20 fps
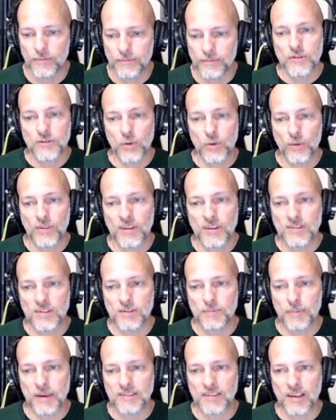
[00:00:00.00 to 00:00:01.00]
What this is
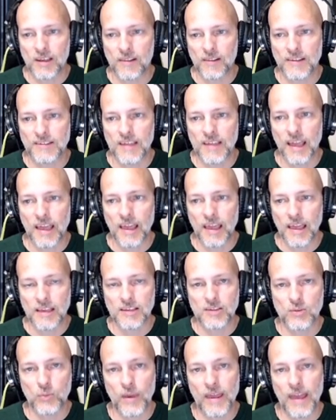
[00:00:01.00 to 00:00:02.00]
basically saying
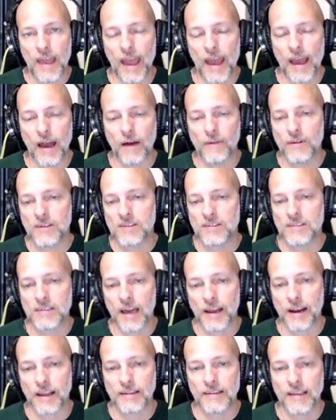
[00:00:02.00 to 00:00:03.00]
is we have
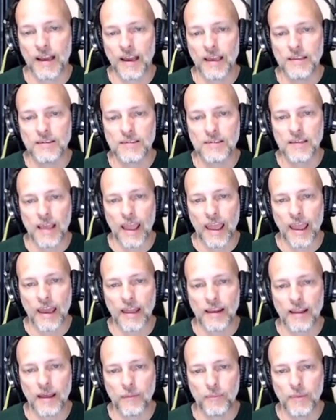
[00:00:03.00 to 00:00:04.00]
sonic dice
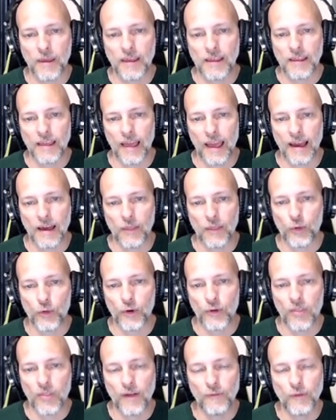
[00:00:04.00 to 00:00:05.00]
and being at
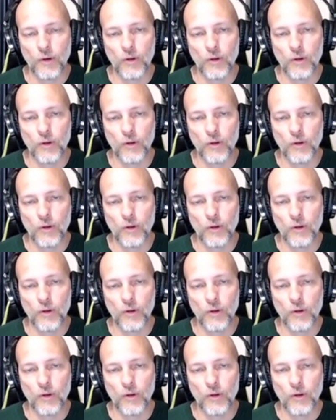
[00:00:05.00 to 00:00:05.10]
third level